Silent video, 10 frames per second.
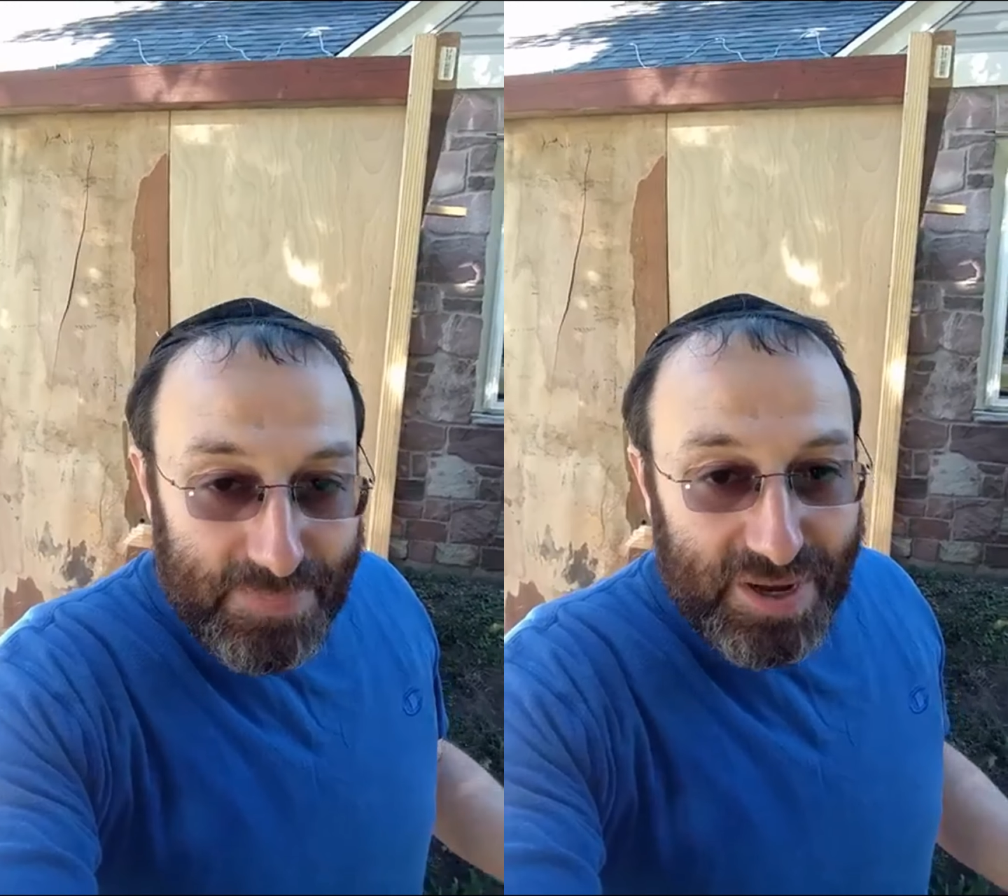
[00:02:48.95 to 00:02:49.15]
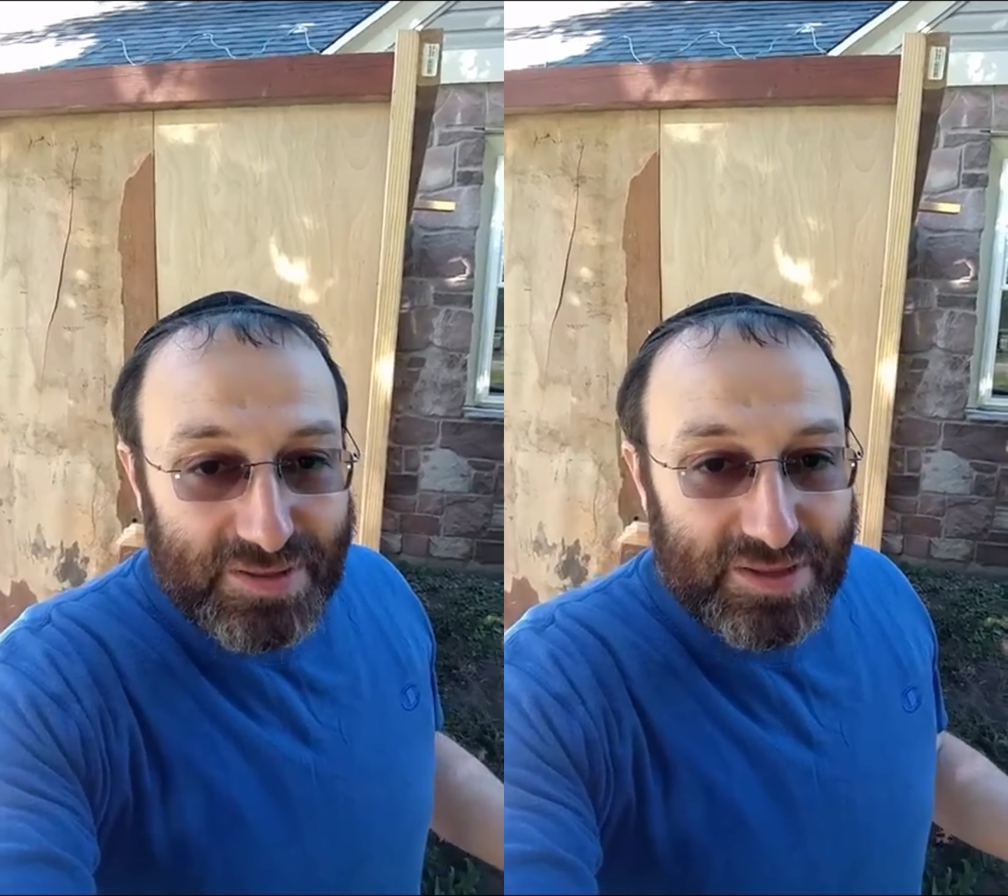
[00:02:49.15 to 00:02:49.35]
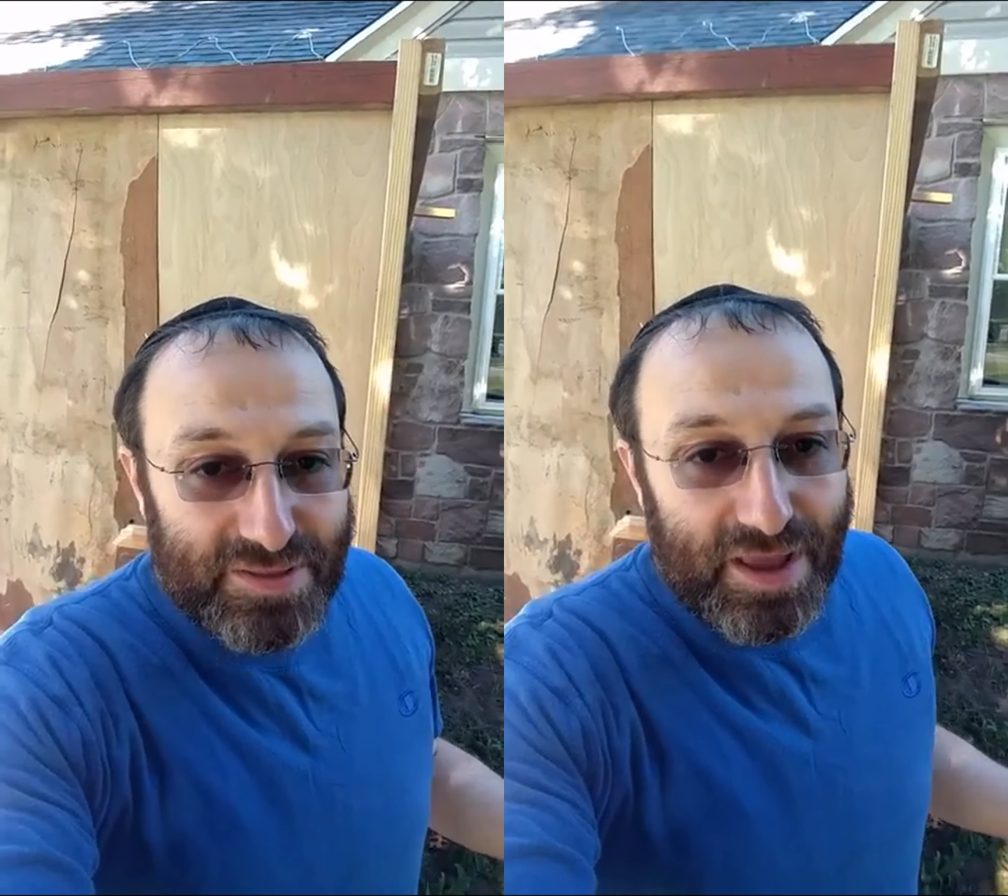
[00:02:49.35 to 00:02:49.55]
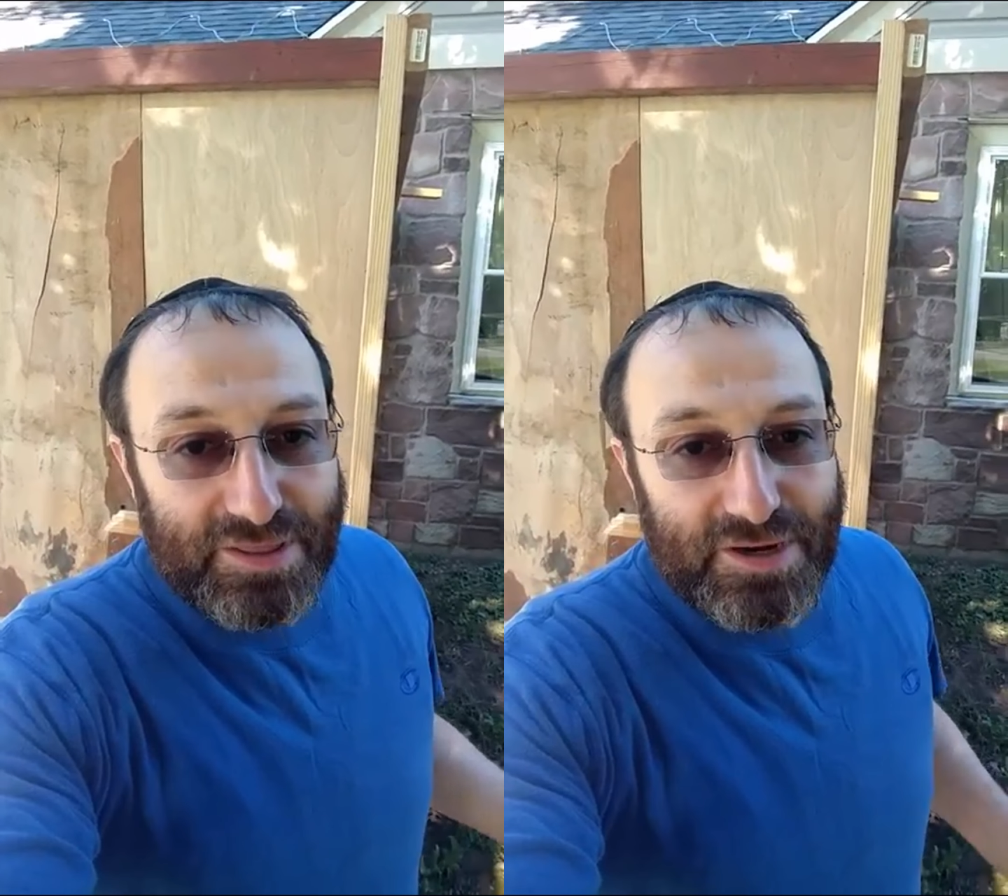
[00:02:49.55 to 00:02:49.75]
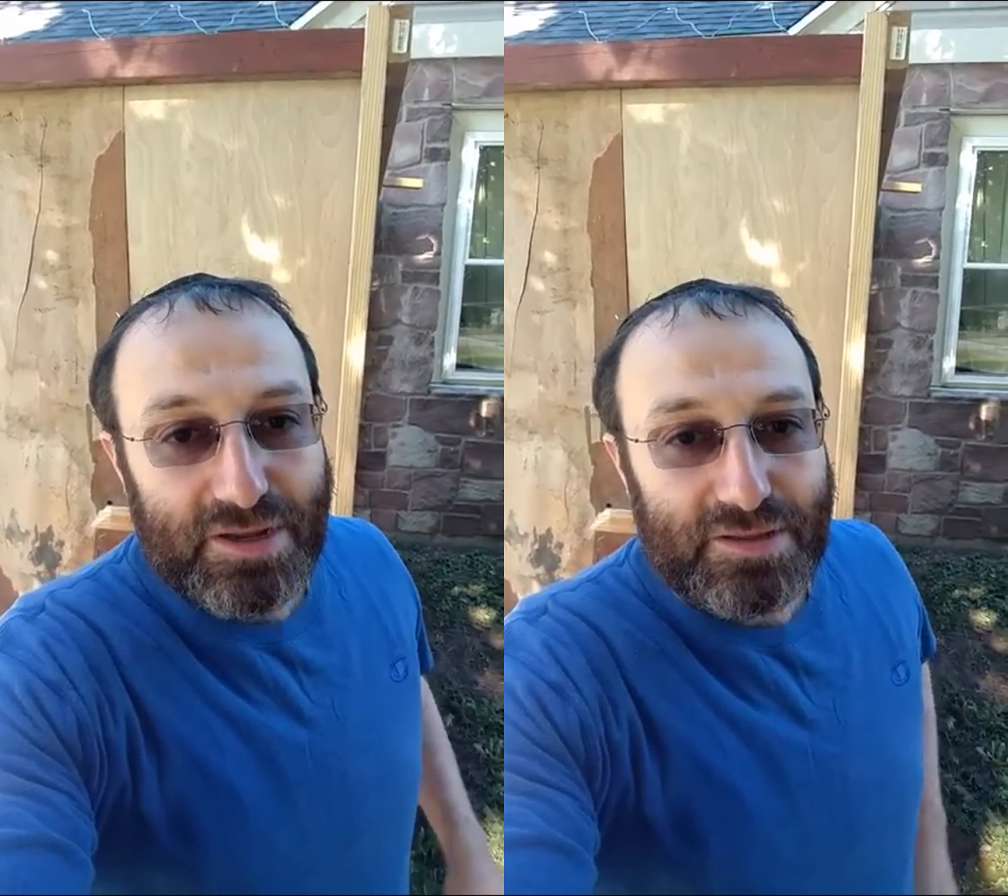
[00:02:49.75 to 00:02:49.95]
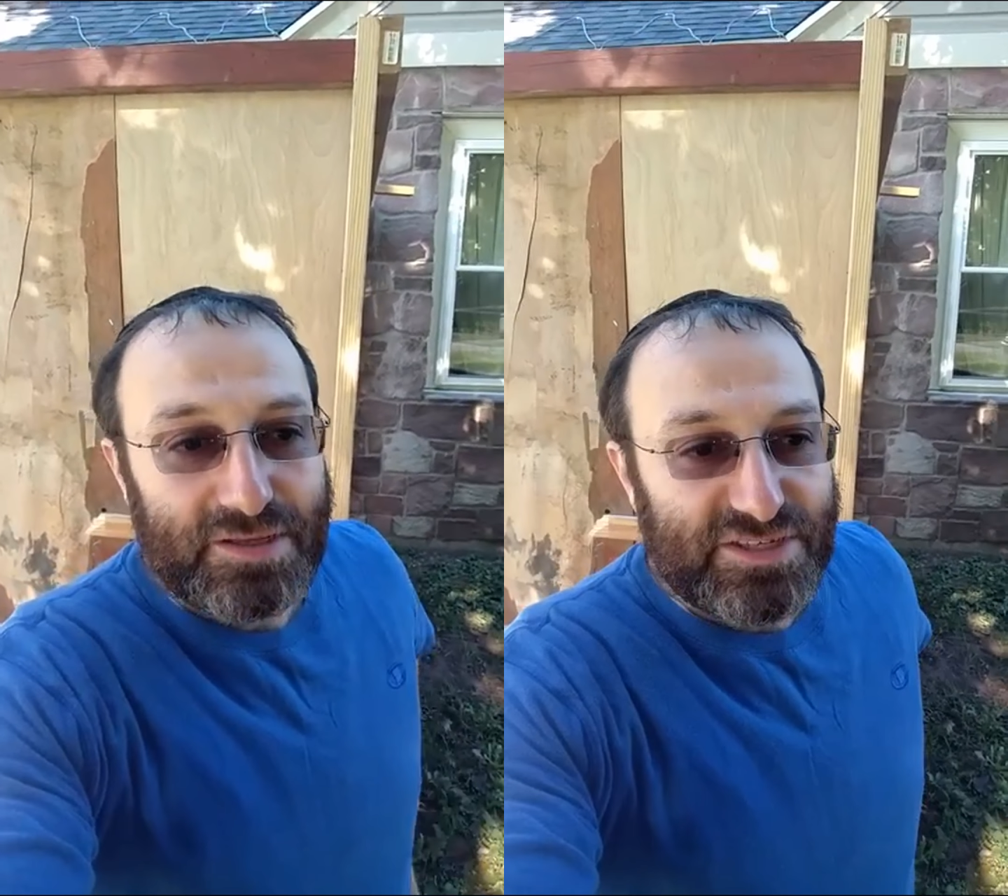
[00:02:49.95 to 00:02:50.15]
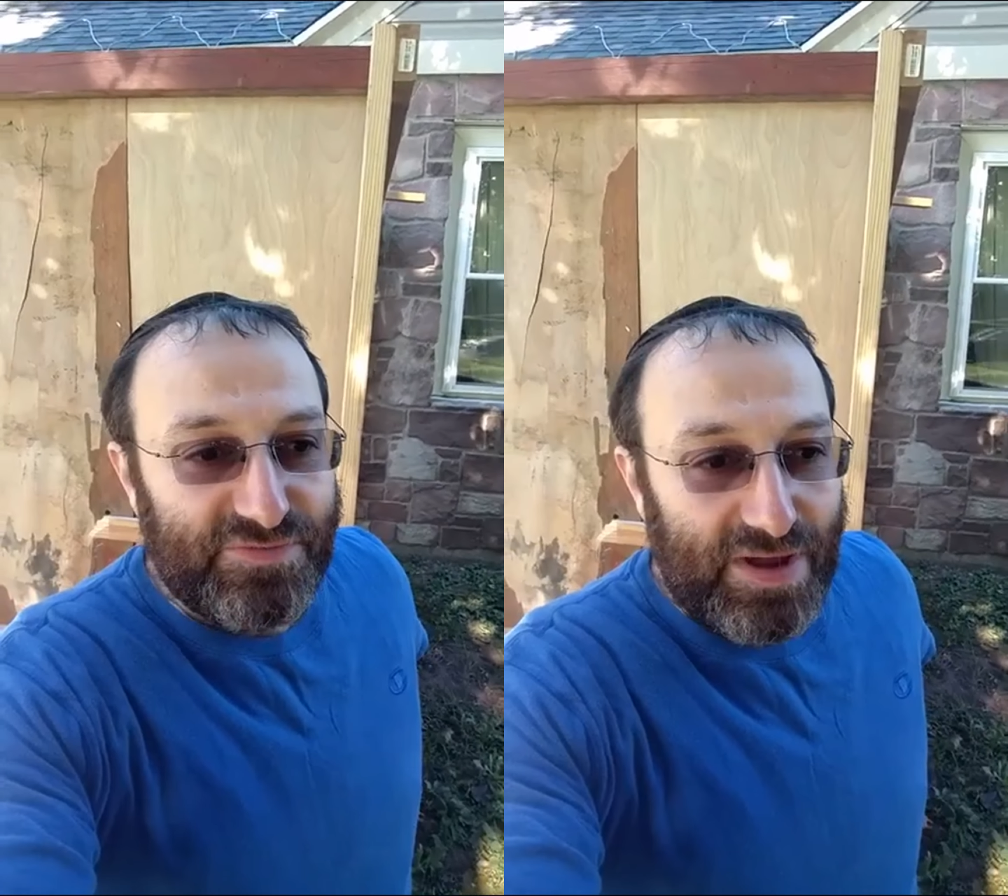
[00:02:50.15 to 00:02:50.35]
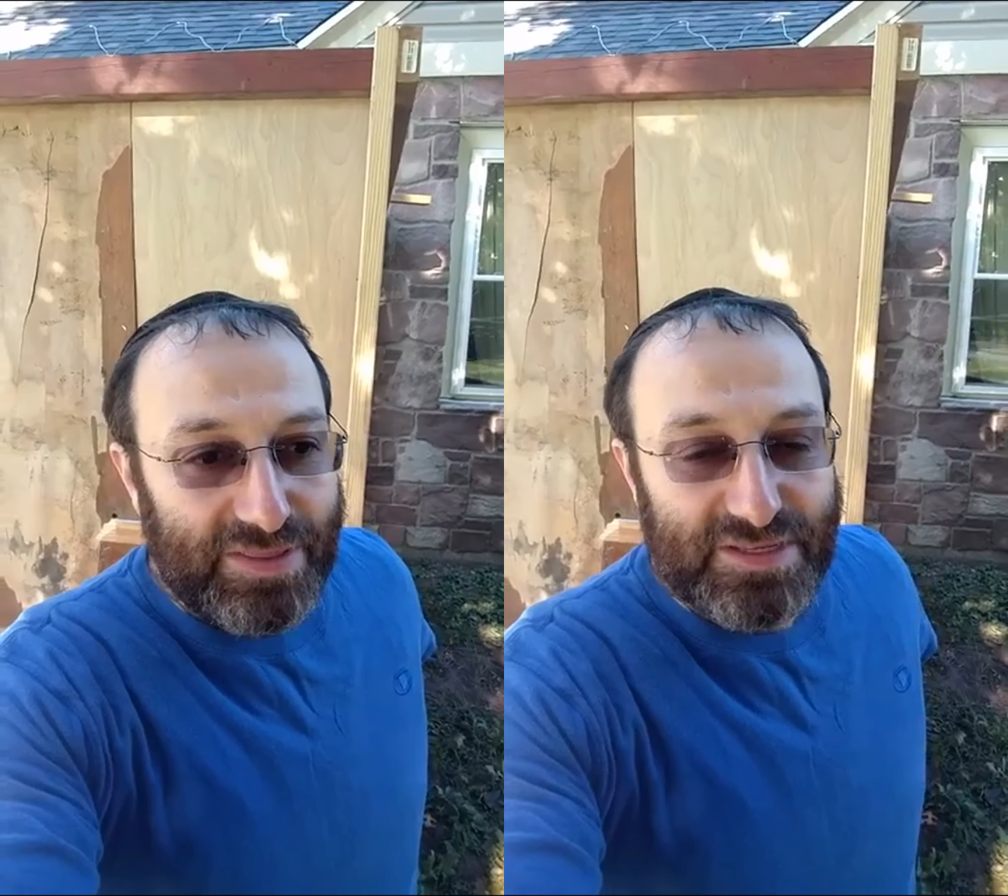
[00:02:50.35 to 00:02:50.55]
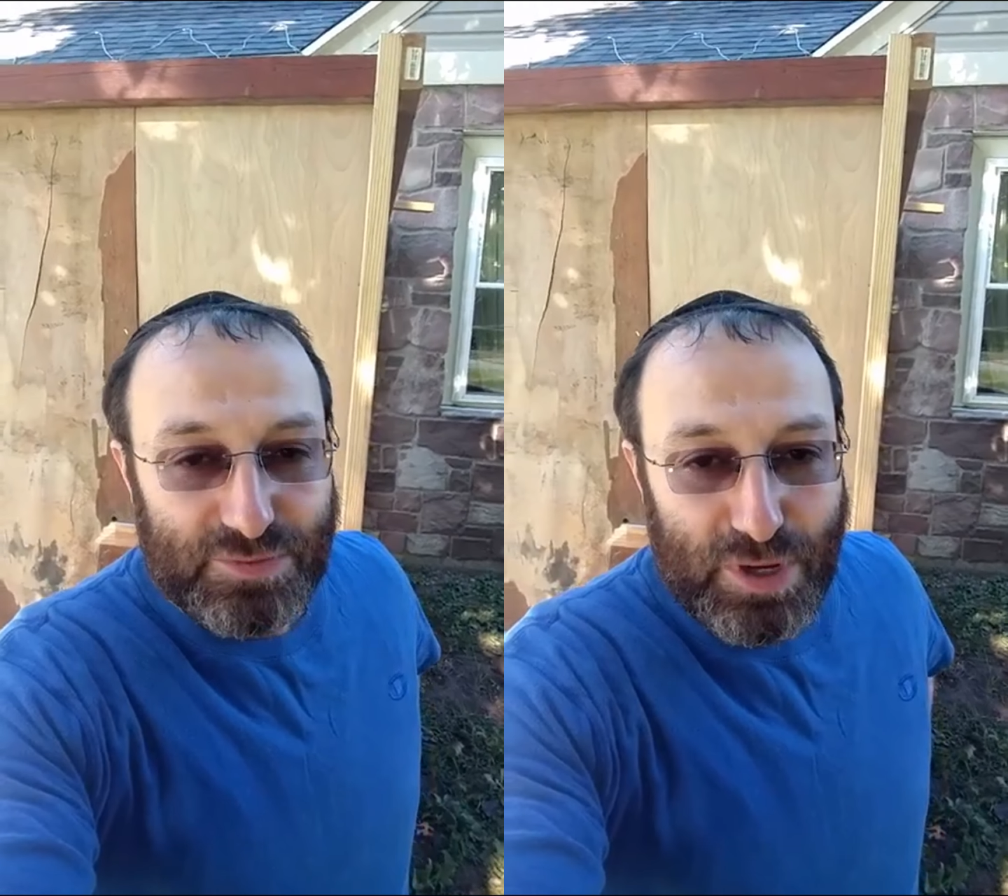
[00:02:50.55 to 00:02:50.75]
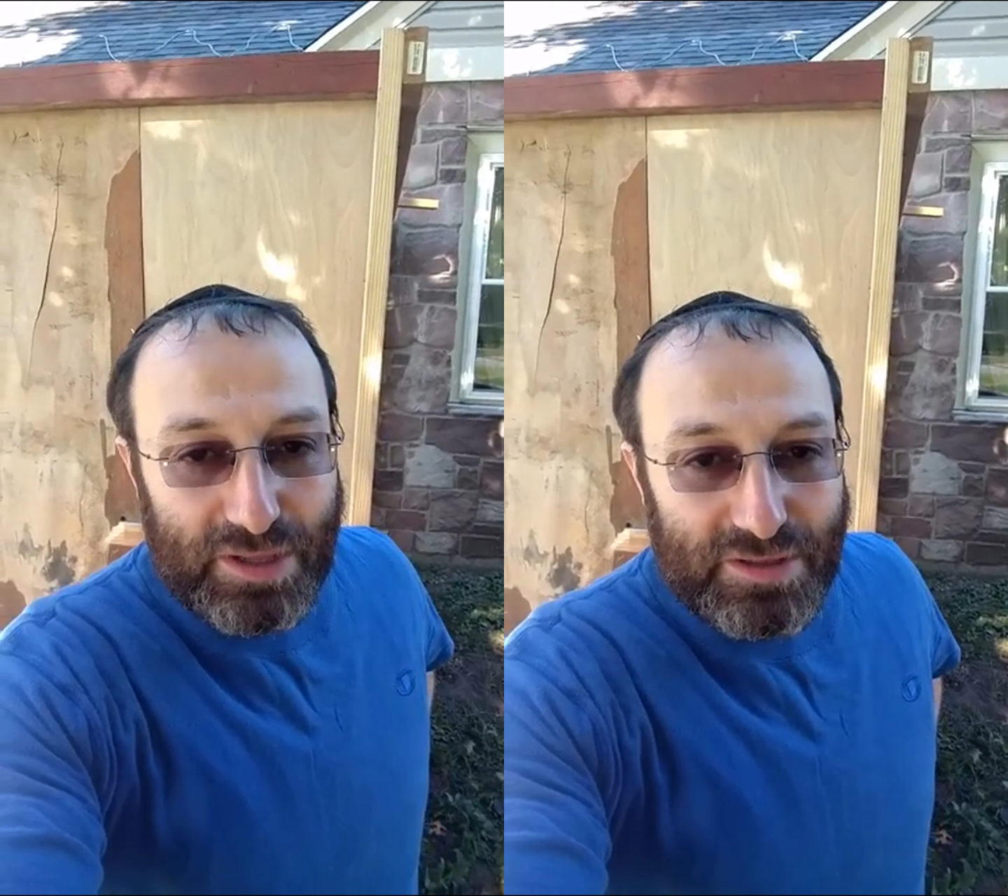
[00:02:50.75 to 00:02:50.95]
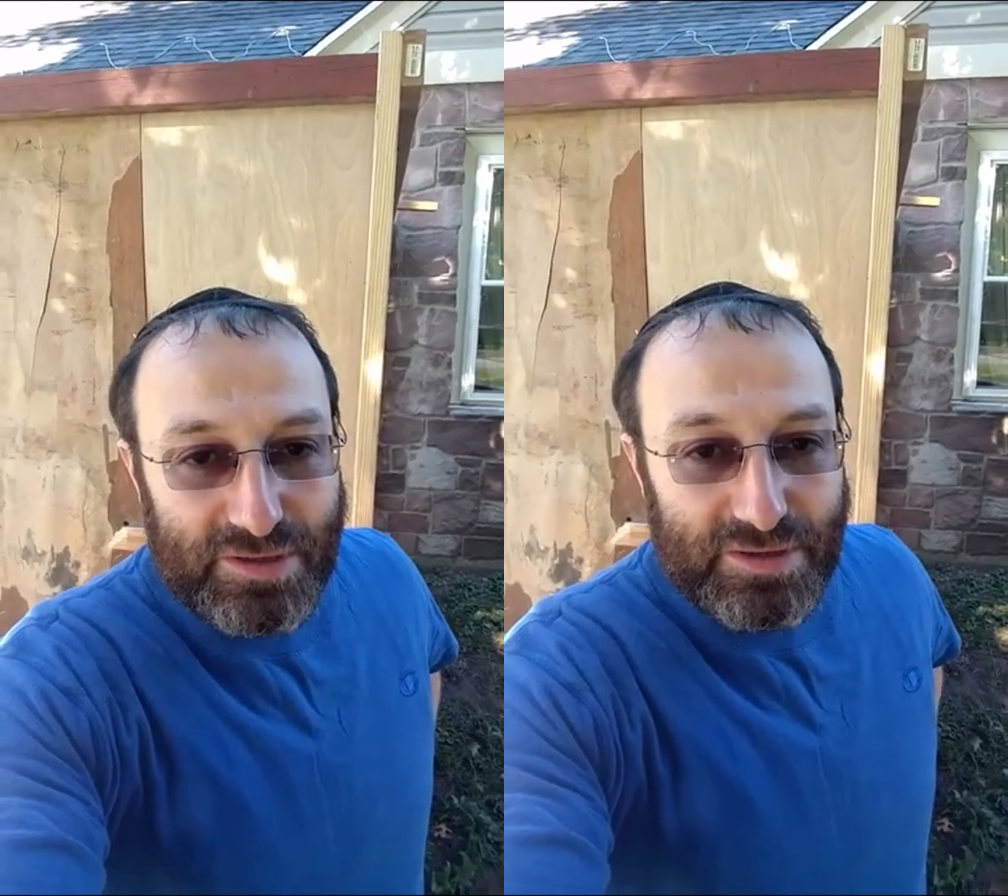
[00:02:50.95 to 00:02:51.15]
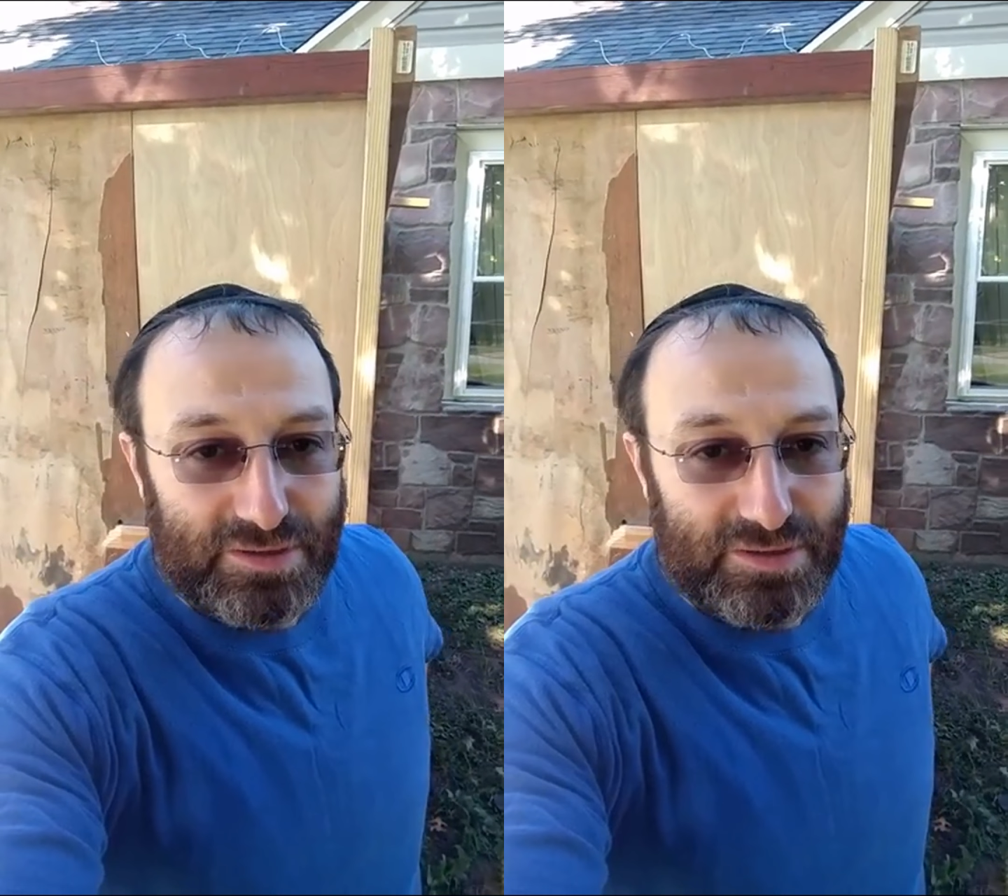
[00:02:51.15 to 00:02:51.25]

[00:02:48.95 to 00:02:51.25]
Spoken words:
But on the other hand, it's fun as well,